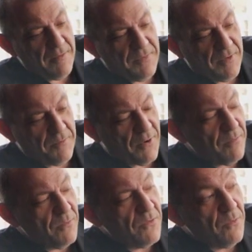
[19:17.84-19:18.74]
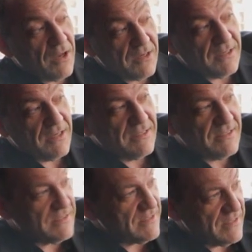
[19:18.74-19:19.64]
The problem with Wellington is
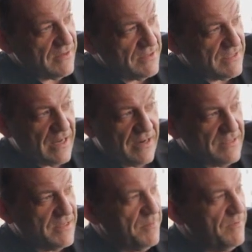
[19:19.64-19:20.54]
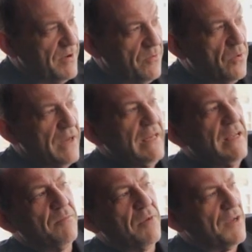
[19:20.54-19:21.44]
this on Saturday. It's going to be very
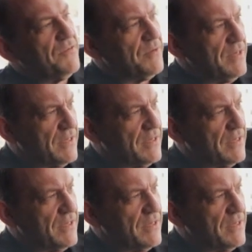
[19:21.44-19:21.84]
windy, blustery